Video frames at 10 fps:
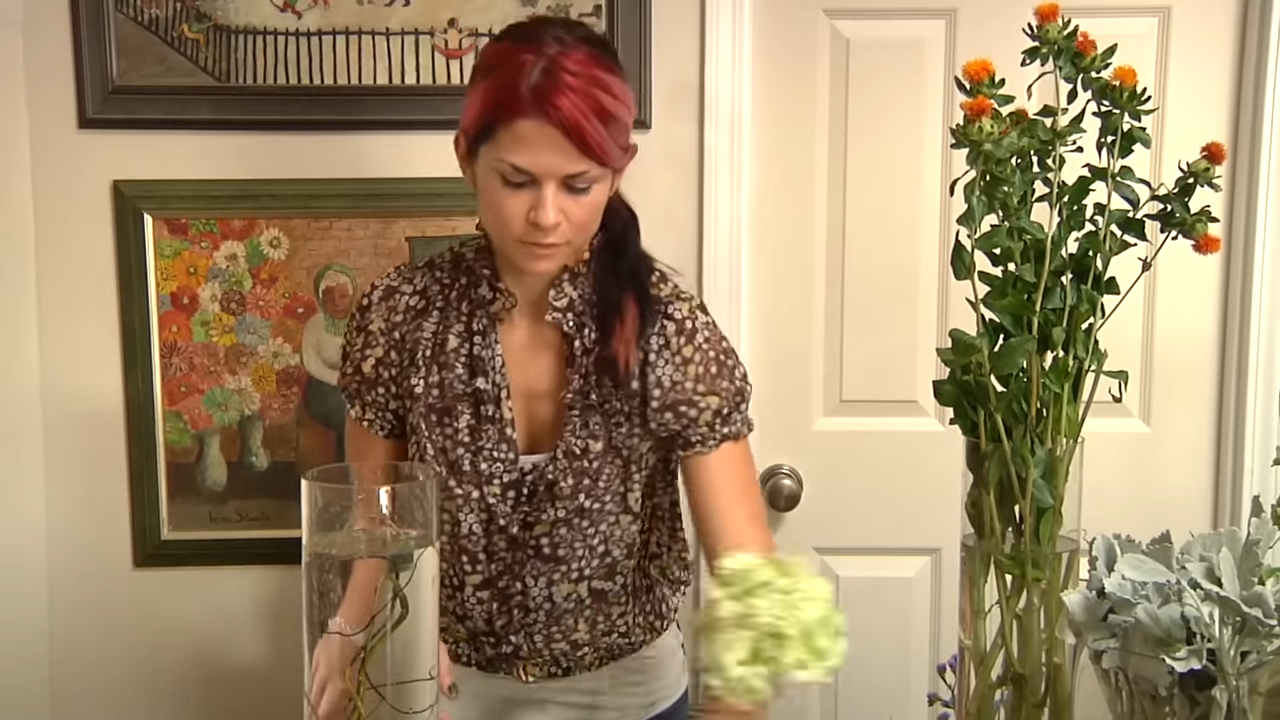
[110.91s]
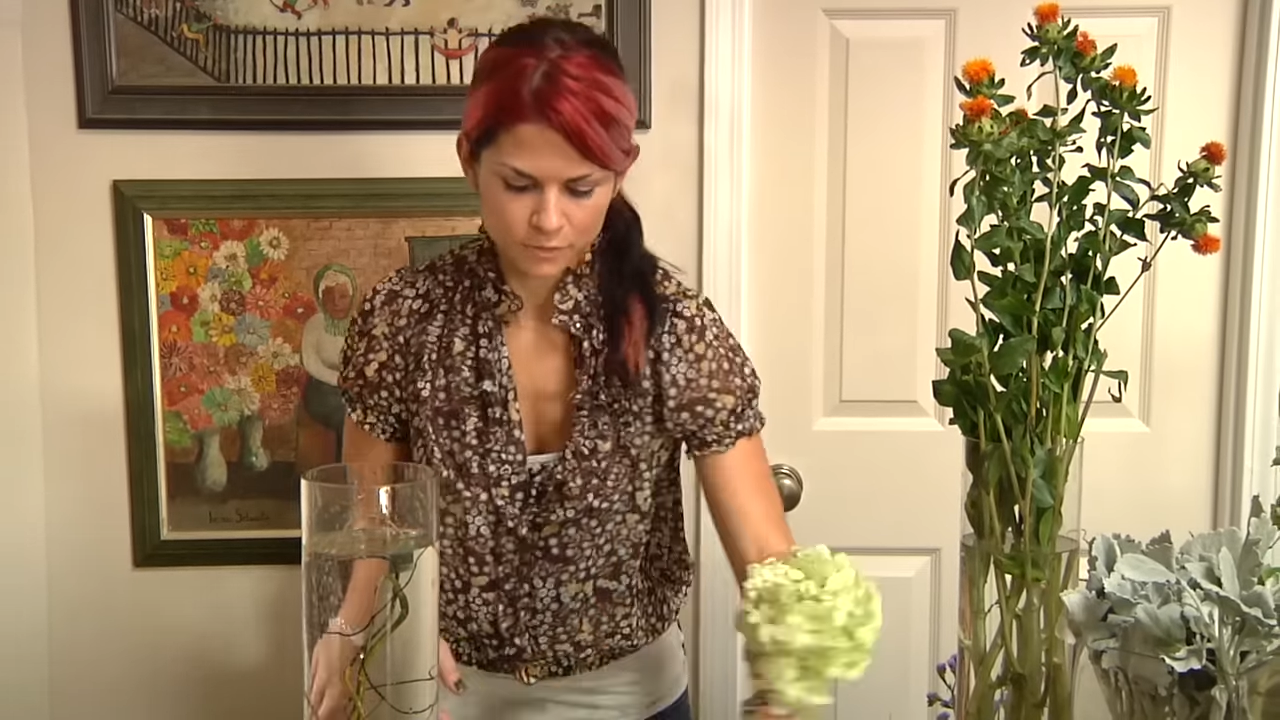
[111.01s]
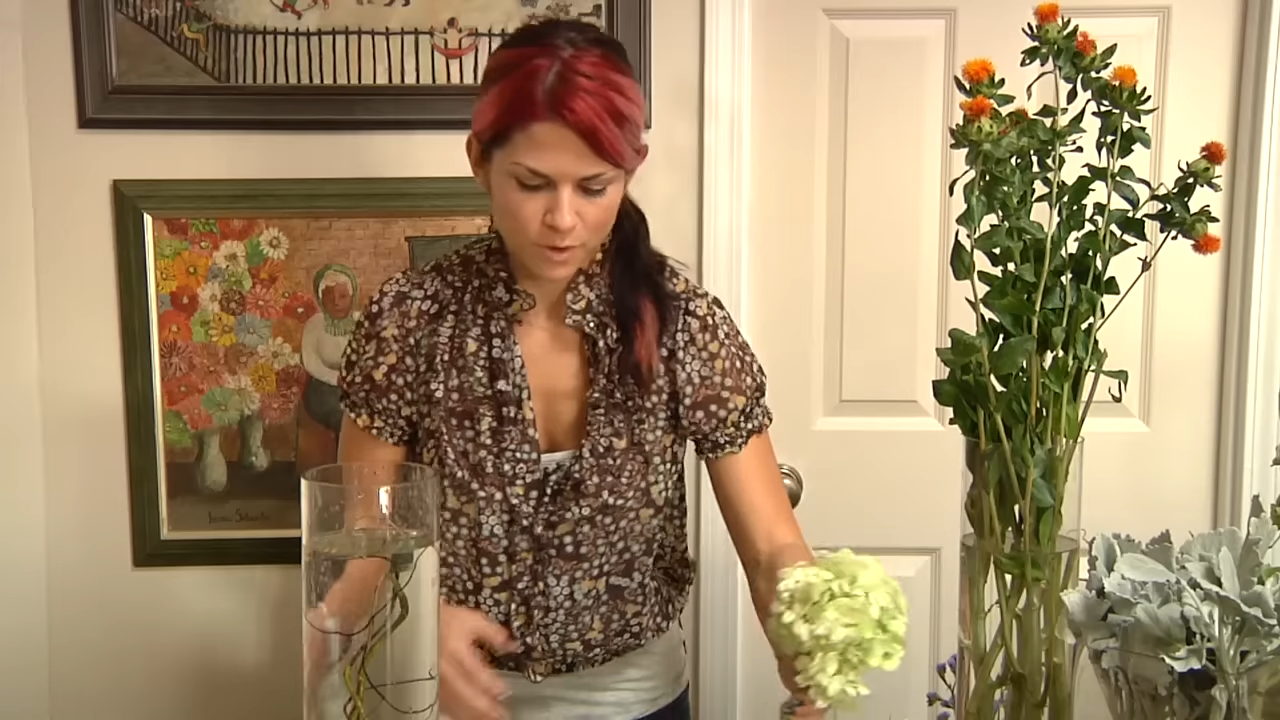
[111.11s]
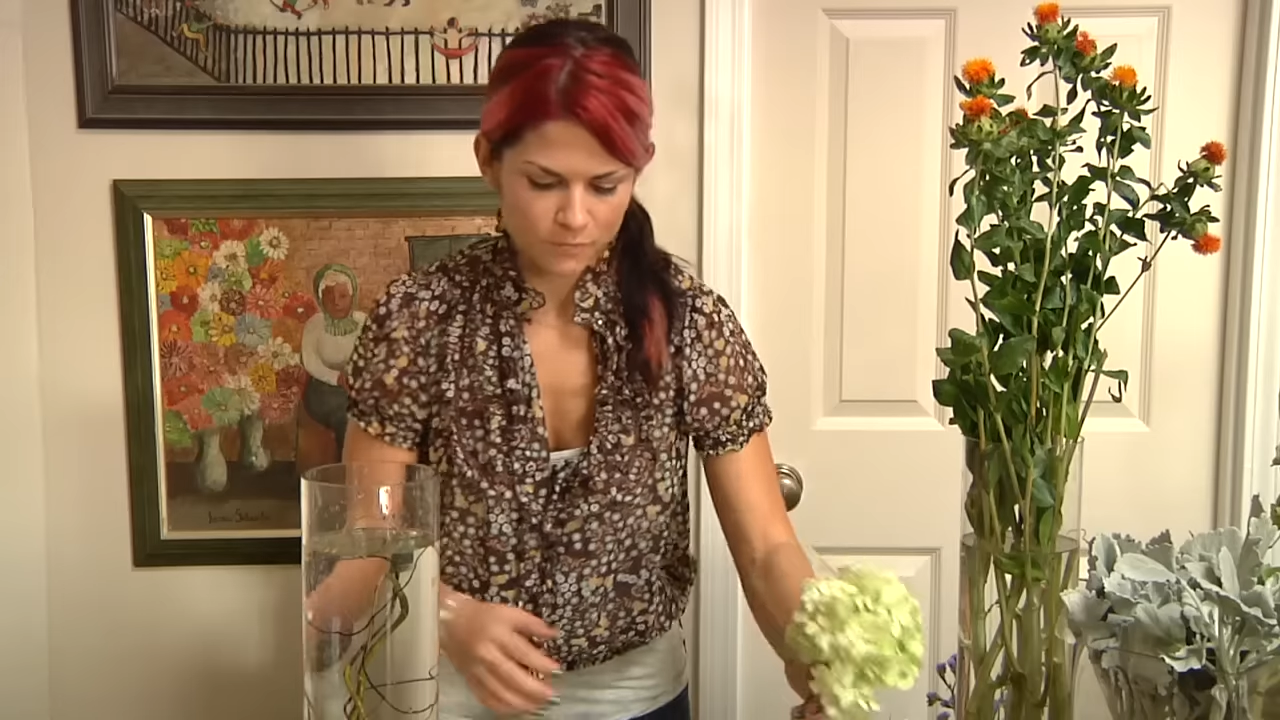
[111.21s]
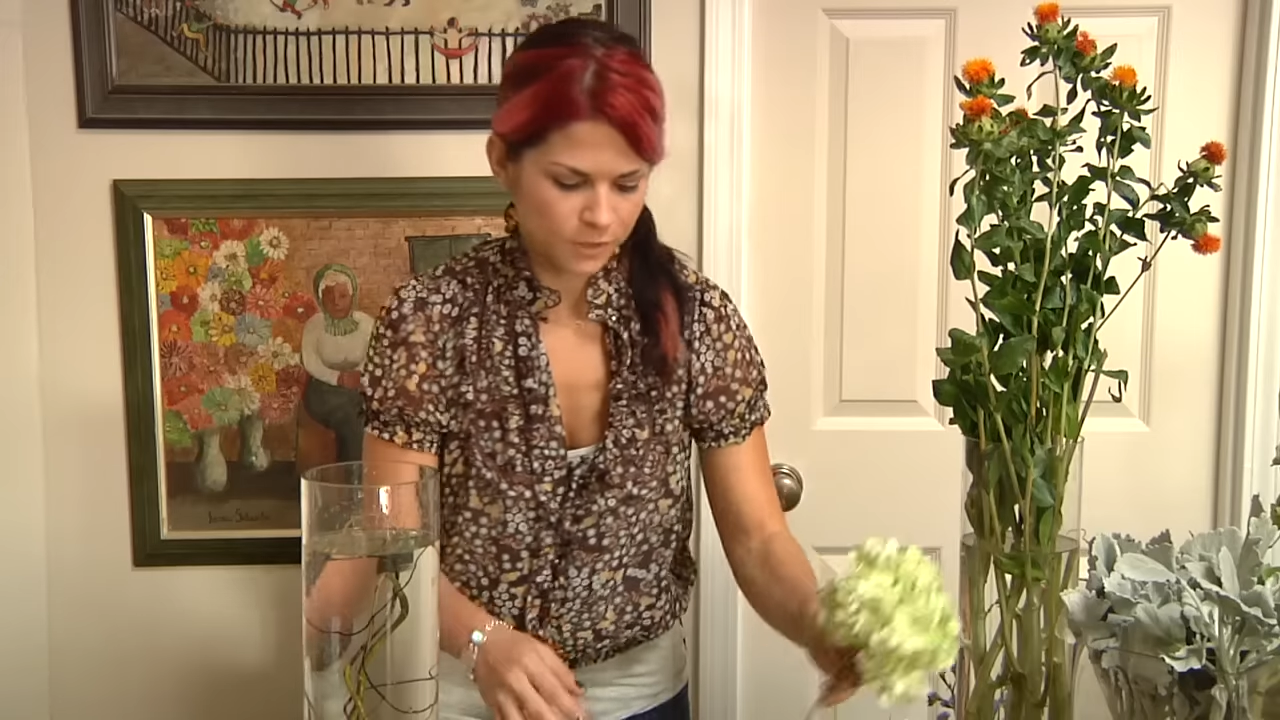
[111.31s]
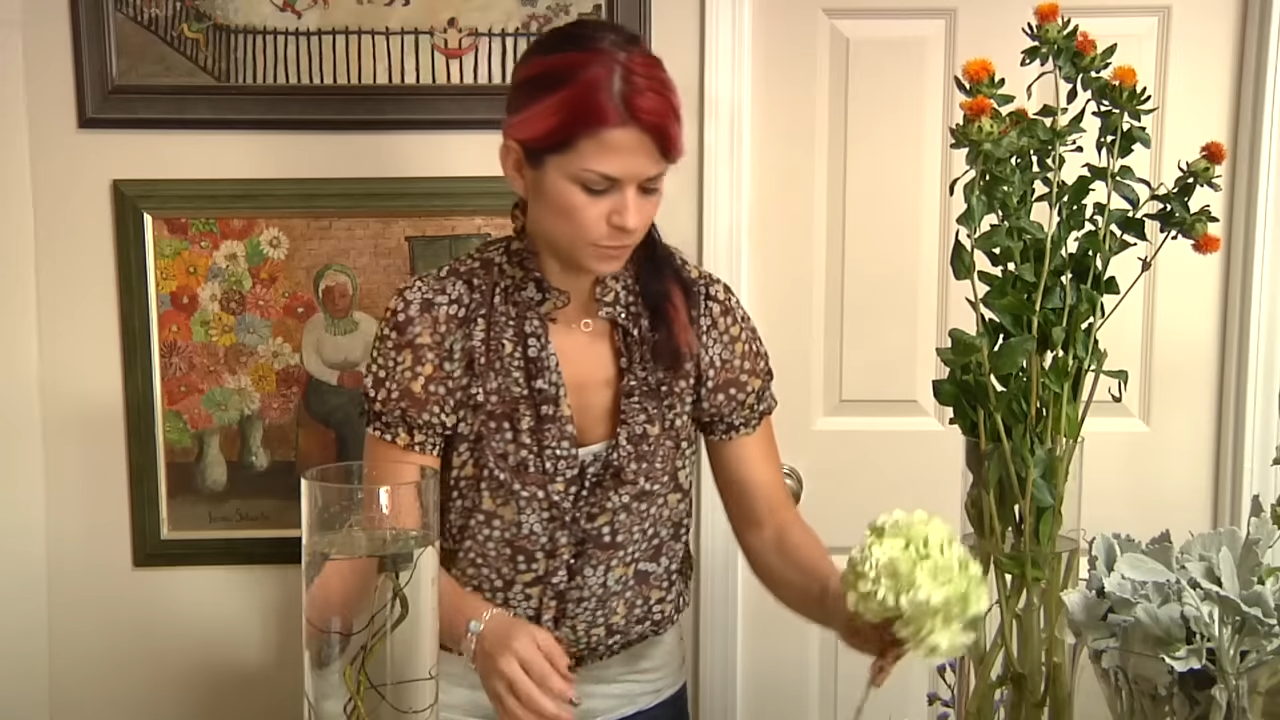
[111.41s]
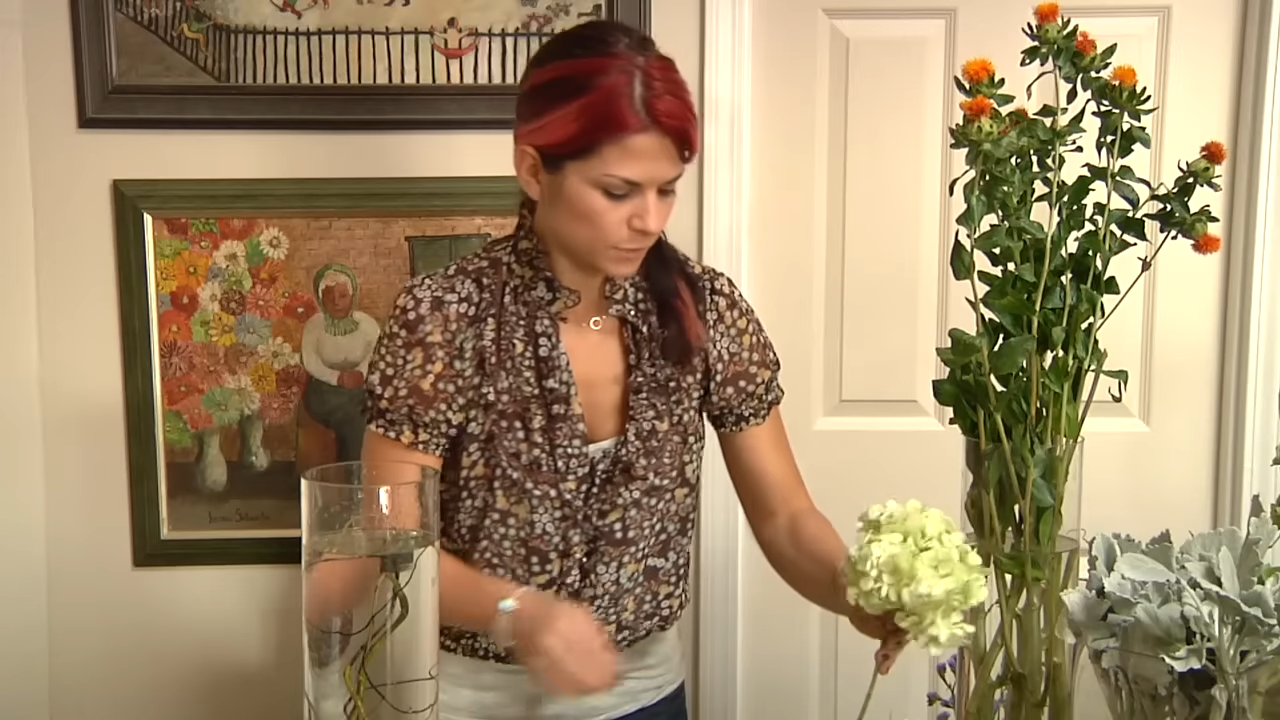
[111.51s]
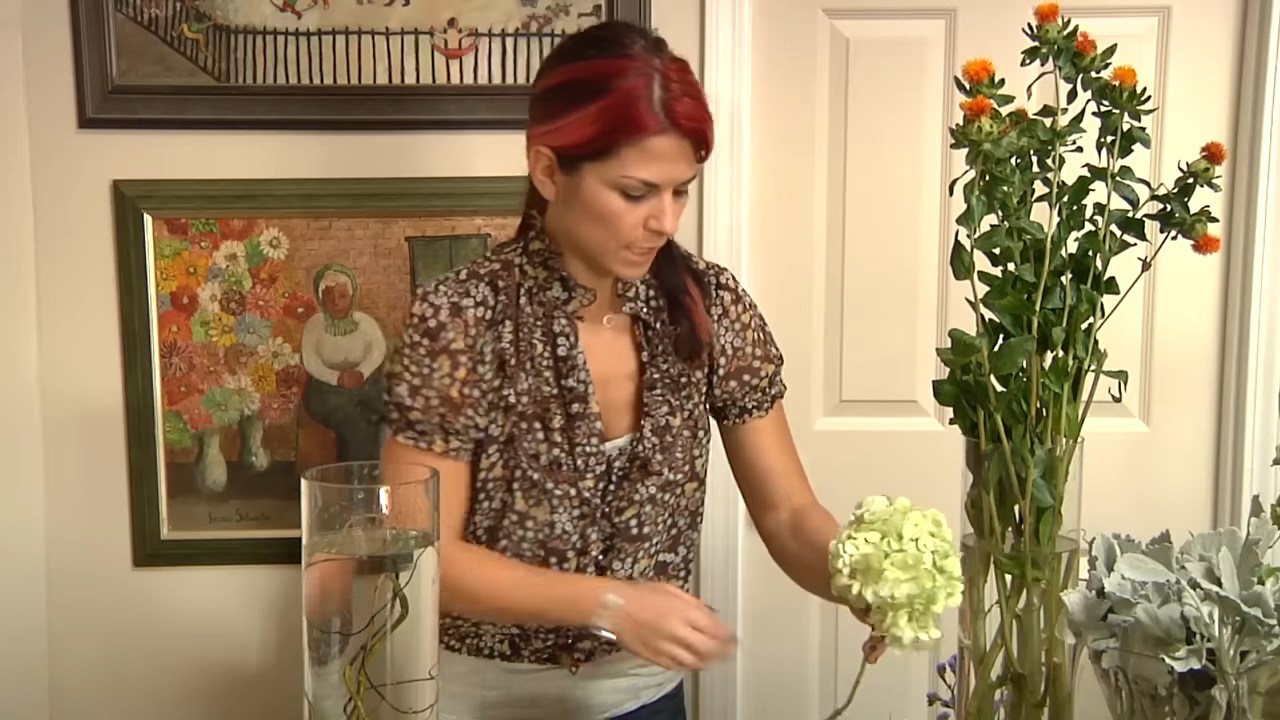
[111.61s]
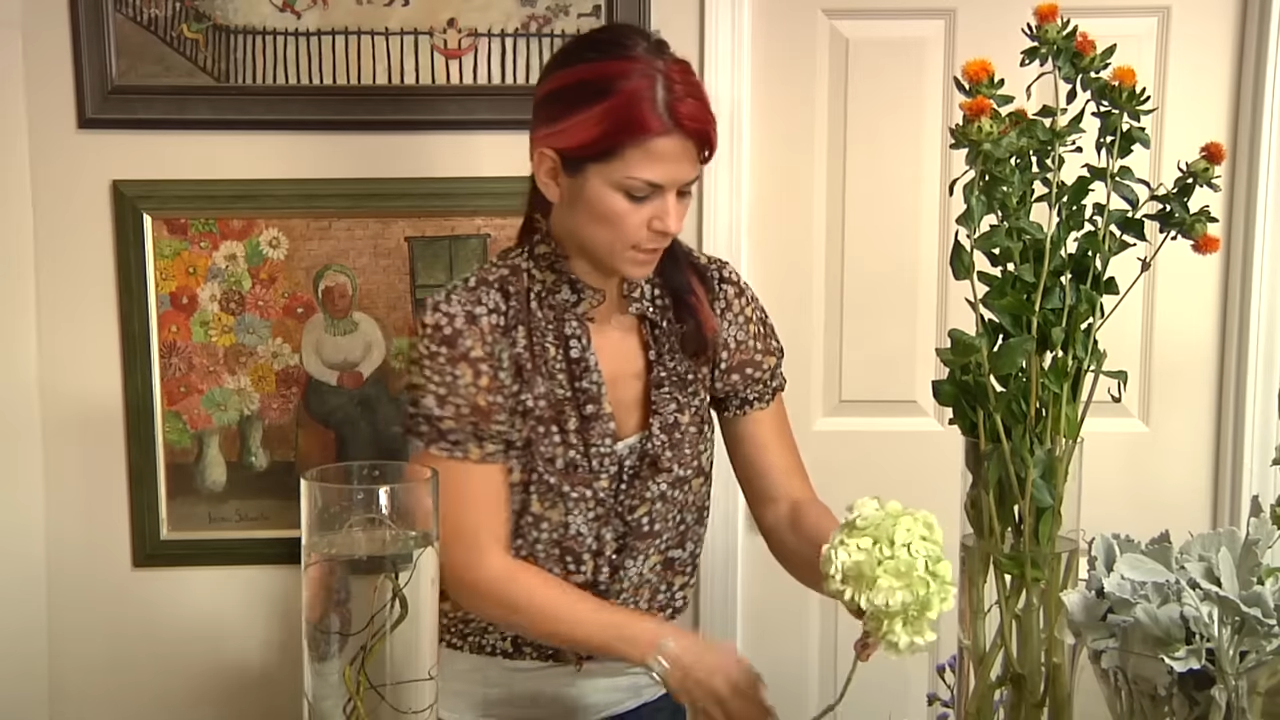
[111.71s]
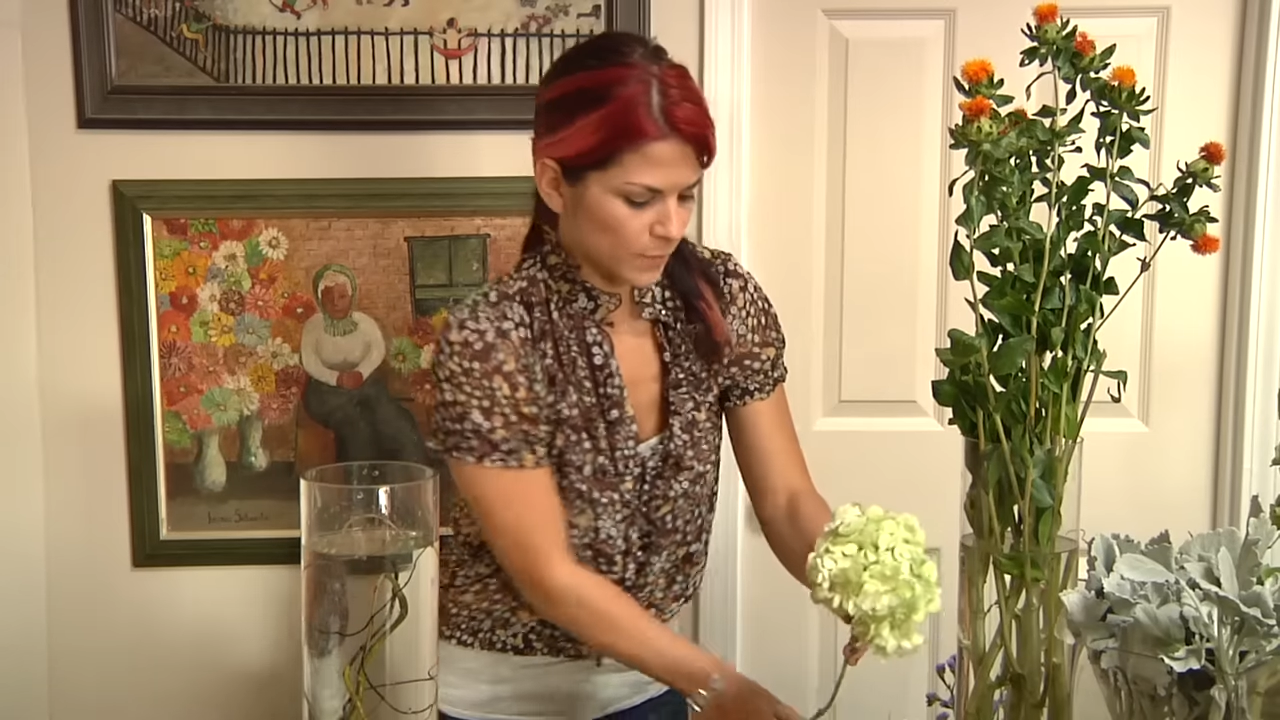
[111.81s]
you don't have to
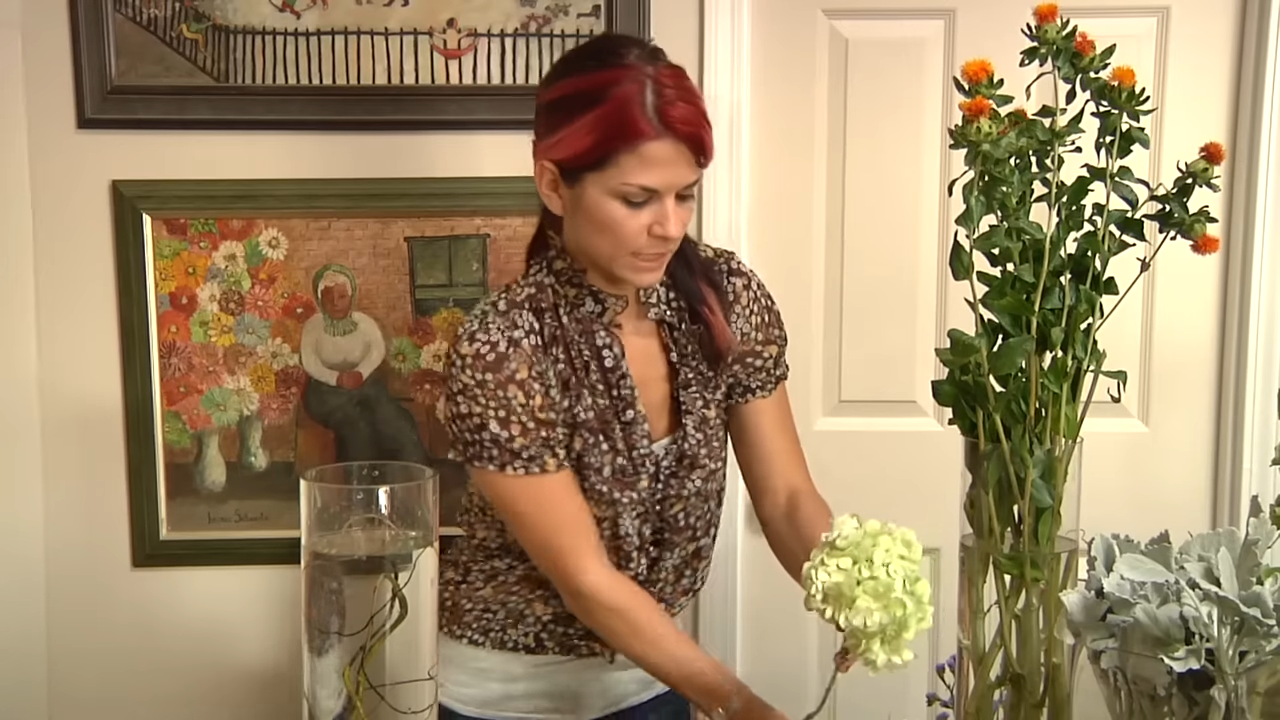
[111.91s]
use as